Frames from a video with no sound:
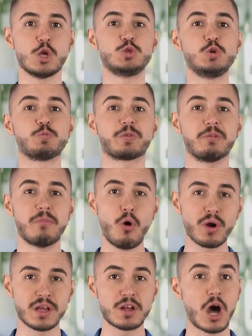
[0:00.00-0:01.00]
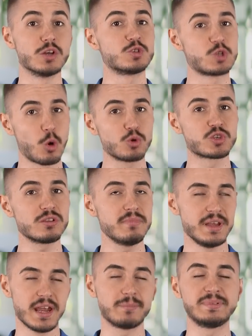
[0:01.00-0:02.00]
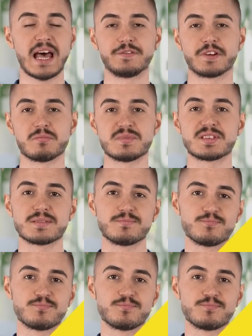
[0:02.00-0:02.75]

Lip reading: to promote it on social media platforms.